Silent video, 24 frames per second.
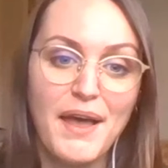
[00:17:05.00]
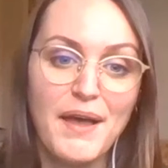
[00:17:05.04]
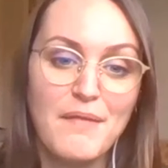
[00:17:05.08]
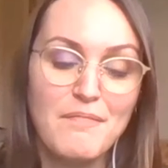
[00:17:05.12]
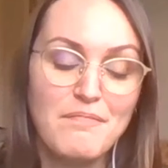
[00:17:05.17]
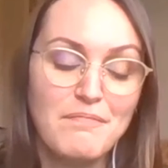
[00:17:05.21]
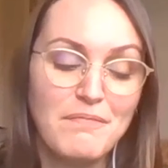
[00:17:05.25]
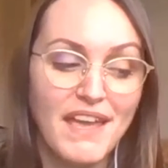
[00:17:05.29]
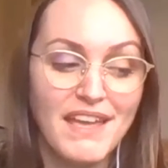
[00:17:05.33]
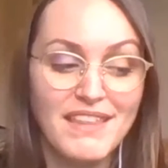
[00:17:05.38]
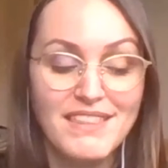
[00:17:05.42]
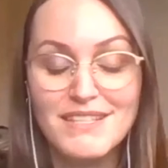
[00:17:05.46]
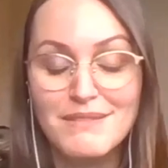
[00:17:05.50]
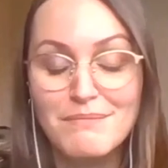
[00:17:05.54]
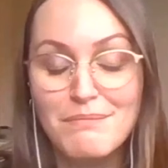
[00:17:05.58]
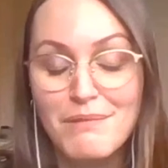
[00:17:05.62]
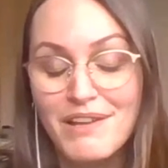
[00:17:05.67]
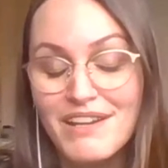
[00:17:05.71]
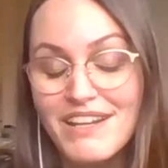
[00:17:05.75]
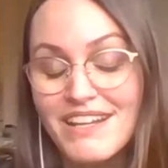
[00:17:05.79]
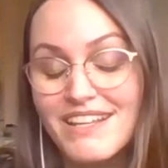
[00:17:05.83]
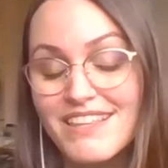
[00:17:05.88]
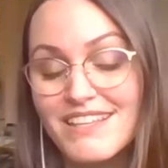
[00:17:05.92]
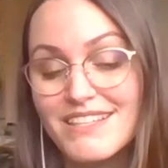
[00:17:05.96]
And this
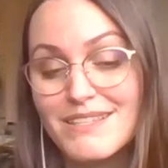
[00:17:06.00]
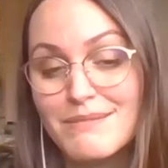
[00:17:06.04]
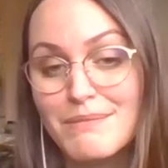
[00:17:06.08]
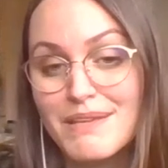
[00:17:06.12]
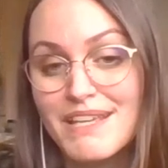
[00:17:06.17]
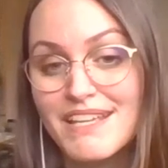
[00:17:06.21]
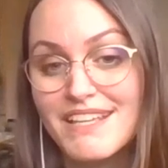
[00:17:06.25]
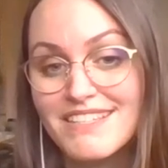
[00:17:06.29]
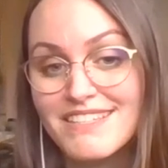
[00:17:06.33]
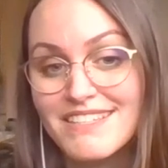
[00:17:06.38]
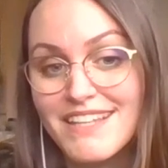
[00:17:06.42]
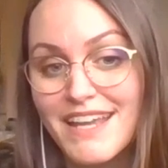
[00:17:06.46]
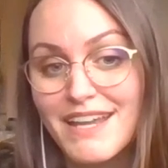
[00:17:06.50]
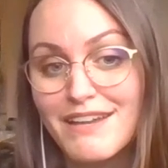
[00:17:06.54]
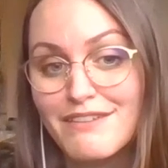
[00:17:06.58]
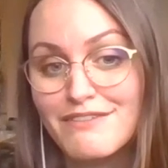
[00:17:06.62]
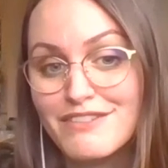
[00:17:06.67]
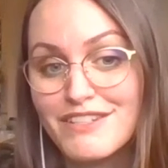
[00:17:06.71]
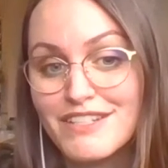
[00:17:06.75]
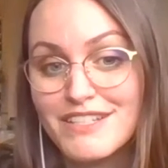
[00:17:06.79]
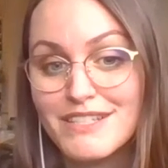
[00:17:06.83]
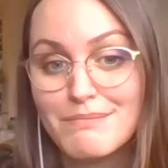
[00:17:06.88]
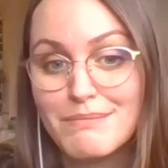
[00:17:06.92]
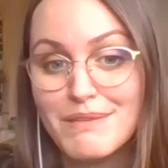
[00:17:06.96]
money that's being
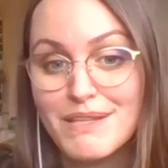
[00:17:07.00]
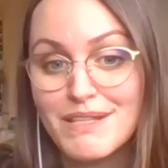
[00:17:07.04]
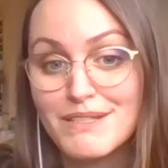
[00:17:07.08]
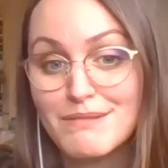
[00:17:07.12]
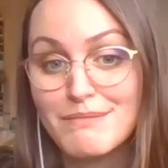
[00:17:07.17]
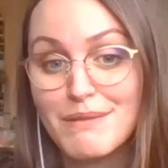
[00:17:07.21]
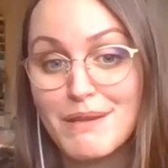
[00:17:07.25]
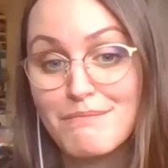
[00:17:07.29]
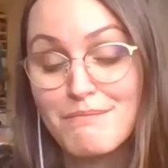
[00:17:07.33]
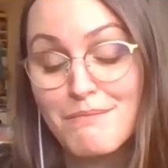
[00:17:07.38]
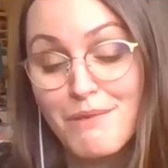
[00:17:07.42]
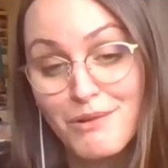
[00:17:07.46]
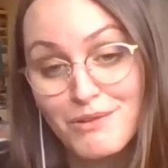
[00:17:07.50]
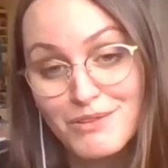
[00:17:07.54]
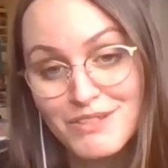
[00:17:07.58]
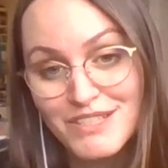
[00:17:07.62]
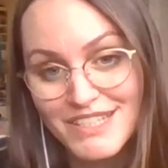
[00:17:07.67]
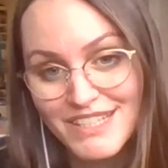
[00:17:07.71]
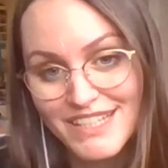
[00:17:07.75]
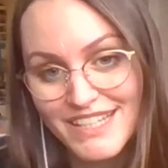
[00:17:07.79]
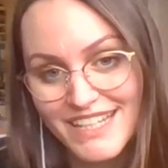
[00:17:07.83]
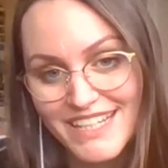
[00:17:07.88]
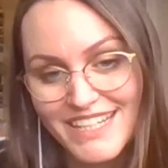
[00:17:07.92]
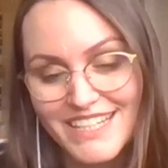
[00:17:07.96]
saved is being spent
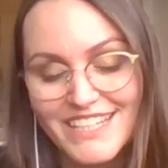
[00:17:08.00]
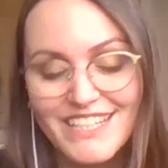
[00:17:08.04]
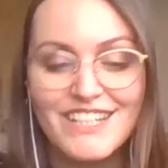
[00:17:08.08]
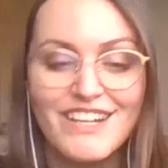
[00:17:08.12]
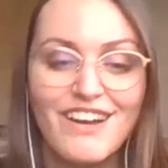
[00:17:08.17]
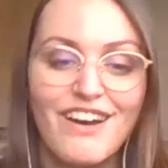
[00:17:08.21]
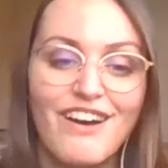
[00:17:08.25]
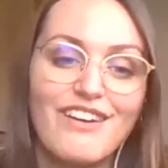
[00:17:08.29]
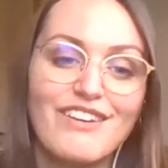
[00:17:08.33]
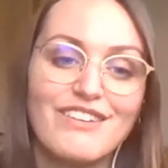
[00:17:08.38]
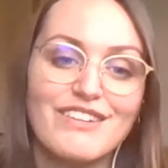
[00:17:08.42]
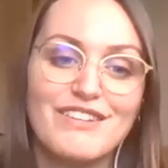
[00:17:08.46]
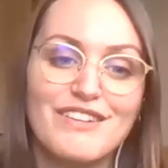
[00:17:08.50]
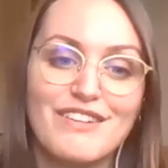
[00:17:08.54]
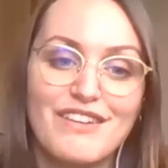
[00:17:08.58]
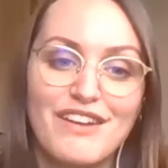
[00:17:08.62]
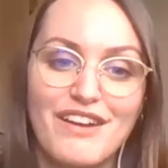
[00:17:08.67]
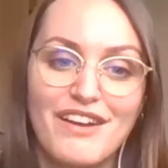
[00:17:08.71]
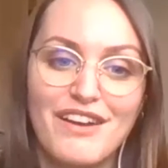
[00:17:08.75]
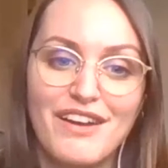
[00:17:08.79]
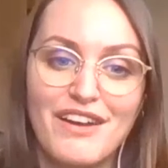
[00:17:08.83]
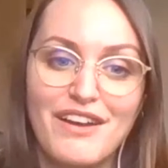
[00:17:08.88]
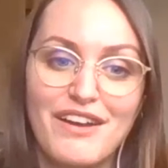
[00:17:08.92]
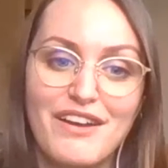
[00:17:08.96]
mostly
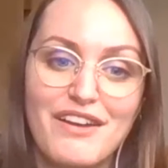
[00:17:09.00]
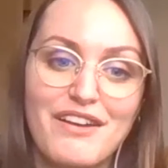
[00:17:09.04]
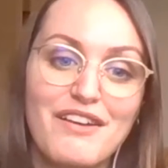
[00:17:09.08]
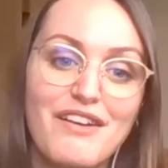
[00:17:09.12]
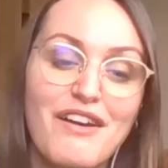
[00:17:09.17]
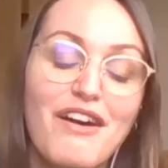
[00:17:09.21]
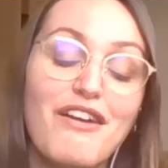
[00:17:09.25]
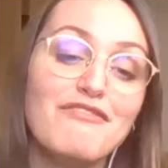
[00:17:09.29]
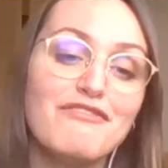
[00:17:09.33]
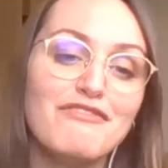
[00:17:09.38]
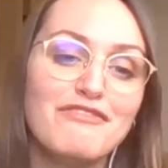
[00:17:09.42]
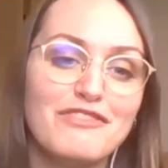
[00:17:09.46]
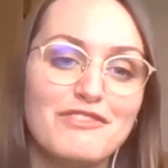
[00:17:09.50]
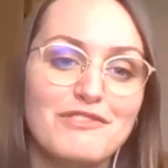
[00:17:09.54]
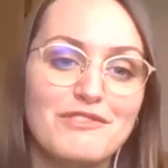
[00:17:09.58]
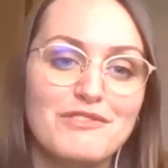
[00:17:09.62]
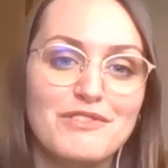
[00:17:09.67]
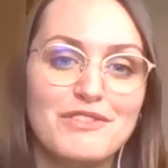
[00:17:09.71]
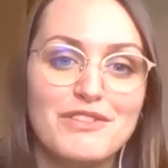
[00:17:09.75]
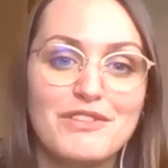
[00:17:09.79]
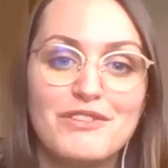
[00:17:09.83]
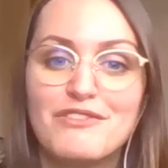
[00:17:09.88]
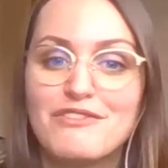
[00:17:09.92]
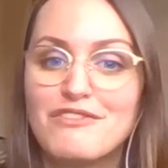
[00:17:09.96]
on
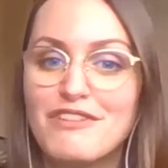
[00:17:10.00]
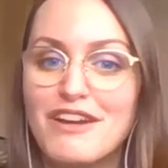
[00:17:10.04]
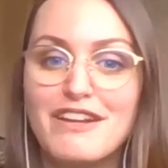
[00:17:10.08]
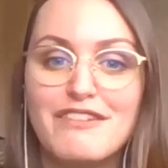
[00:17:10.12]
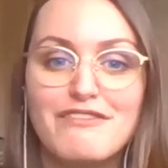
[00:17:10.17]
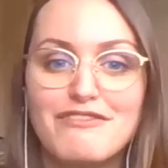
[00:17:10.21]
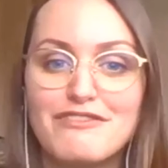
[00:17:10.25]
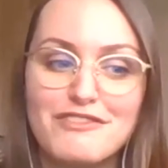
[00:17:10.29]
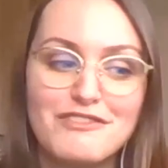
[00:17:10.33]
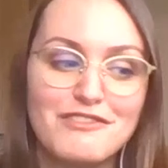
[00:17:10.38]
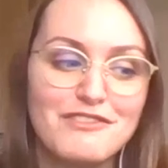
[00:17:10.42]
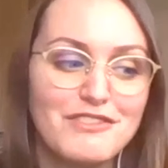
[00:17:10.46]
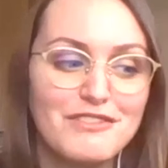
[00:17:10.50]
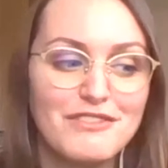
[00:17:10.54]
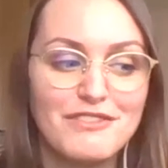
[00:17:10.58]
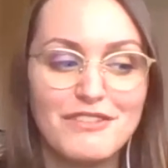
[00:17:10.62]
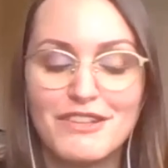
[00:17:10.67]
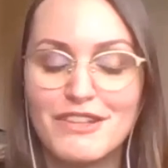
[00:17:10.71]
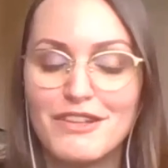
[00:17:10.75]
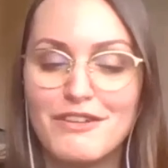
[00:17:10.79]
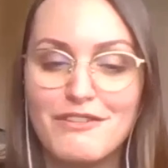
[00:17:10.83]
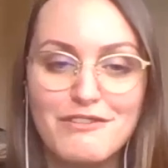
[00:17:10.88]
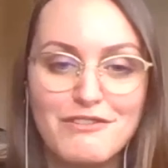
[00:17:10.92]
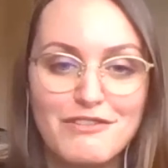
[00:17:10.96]
food, great
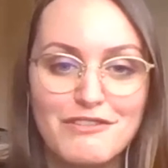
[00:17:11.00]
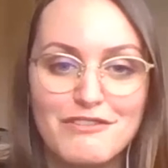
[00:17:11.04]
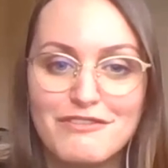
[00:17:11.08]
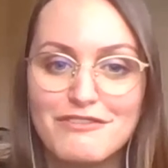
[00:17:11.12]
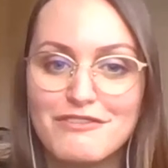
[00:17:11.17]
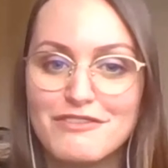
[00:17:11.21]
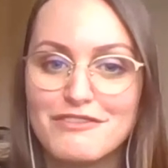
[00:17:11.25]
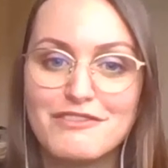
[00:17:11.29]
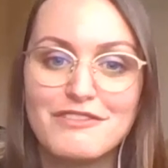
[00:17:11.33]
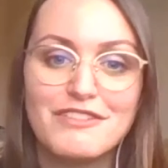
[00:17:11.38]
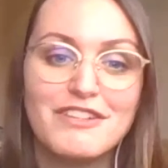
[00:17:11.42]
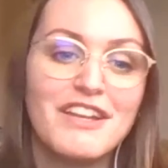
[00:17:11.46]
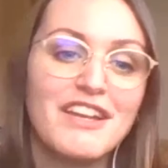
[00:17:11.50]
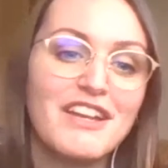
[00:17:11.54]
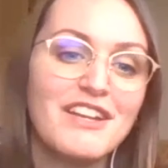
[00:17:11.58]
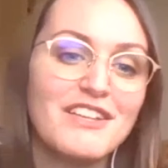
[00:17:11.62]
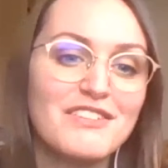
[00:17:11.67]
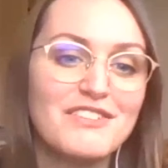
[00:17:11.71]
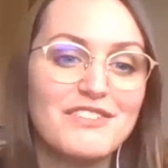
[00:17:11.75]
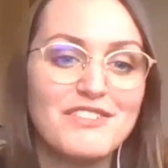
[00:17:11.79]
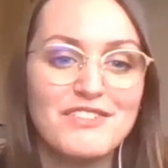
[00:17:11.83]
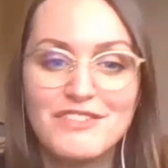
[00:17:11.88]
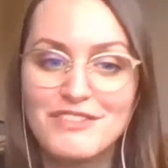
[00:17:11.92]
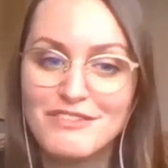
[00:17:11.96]
food, local food,
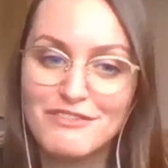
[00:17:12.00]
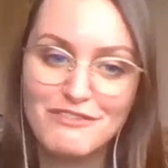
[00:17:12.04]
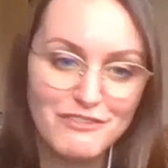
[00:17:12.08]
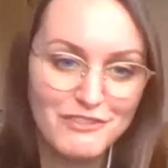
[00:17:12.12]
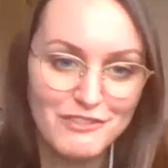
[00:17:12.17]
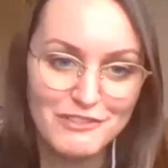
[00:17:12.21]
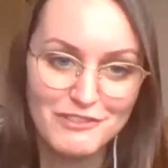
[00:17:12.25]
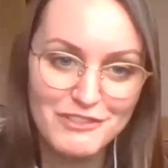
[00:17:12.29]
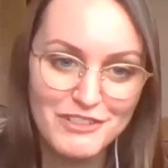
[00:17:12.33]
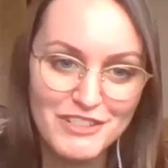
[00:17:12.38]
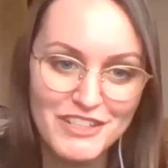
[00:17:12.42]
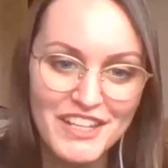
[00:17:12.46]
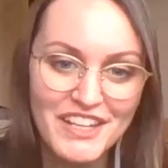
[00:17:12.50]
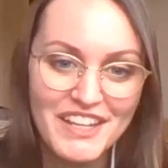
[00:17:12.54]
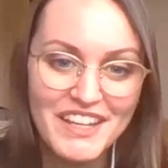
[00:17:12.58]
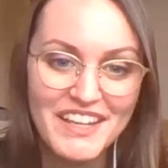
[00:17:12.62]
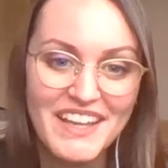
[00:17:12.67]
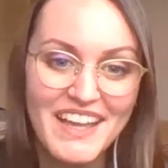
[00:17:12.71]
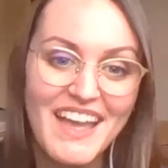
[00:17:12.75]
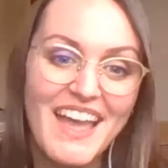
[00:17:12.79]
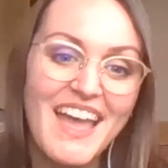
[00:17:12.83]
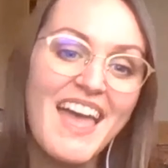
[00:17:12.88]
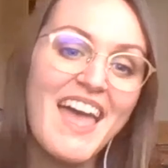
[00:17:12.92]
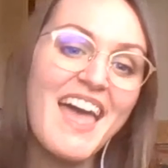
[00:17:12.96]
just food.
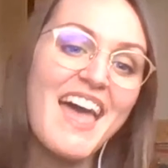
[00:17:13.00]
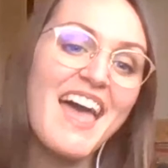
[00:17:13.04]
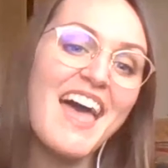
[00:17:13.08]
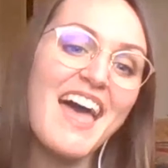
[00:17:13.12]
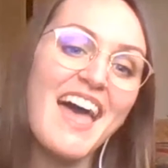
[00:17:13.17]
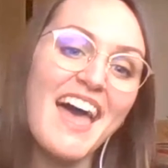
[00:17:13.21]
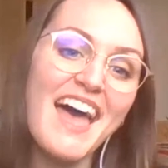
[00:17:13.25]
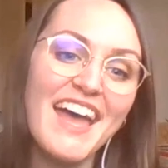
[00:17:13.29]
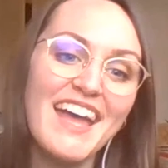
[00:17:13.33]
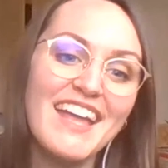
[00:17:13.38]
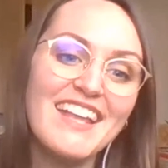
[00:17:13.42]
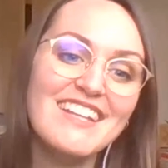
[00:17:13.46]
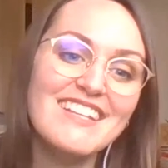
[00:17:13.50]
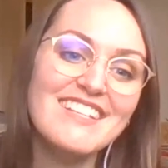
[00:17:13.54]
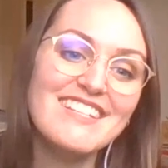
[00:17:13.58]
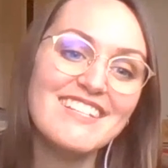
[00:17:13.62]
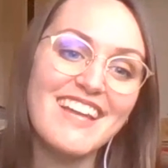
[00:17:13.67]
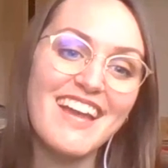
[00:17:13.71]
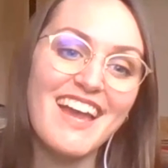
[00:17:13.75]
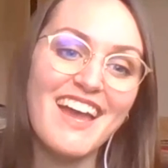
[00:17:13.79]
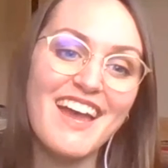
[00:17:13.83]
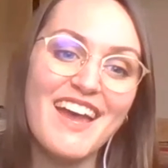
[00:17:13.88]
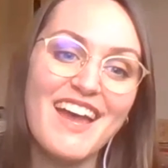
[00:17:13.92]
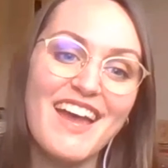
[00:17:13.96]

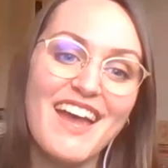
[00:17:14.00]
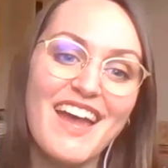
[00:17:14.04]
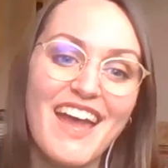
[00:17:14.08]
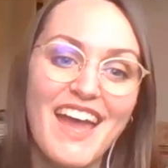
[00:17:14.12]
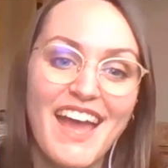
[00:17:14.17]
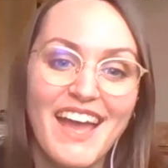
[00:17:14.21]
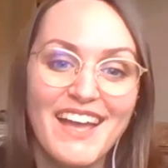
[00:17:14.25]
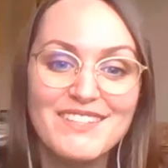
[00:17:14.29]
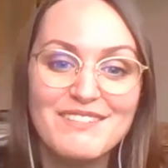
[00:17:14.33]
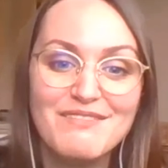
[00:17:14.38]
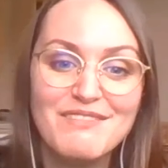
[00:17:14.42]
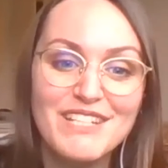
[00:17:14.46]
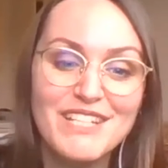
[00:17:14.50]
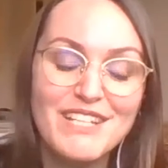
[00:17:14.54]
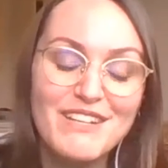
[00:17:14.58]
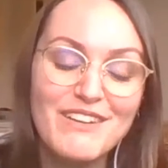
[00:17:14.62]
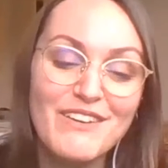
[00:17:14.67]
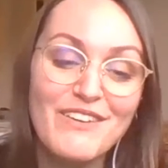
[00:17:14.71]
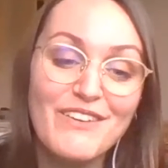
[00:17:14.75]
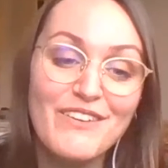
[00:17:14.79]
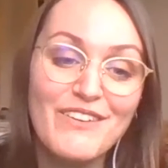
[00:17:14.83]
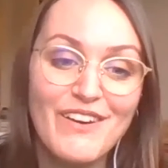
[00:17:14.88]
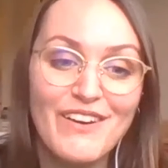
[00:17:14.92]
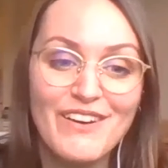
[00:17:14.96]
And as we
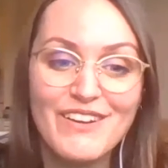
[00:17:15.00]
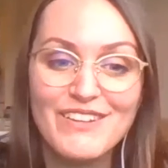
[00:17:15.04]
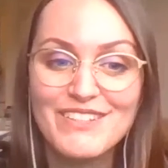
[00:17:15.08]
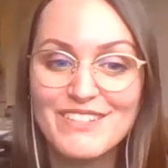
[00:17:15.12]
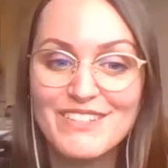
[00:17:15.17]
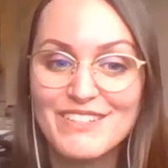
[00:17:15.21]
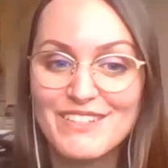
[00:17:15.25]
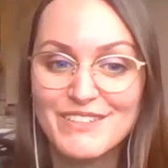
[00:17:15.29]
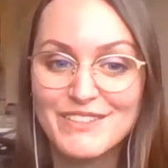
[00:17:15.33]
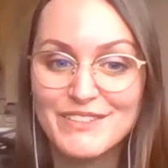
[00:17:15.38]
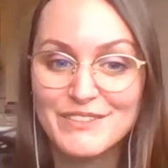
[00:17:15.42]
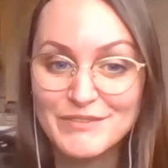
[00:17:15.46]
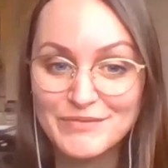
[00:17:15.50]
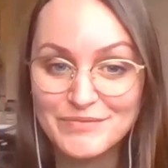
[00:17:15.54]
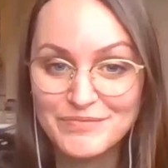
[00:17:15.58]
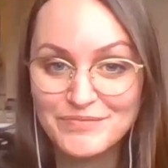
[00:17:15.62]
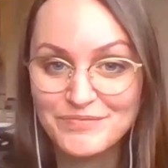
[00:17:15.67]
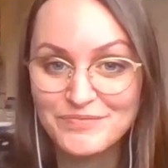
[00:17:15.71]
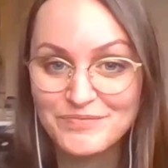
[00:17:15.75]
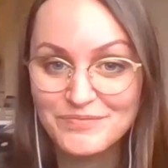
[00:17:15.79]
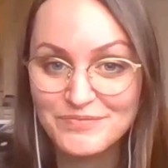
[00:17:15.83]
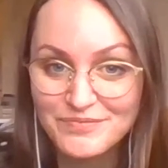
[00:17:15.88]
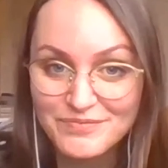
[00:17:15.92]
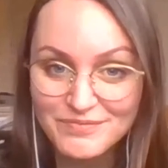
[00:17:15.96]
know
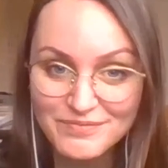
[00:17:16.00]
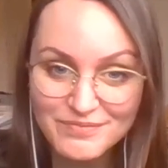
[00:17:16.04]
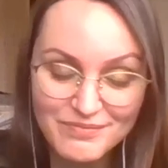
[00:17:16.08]
also,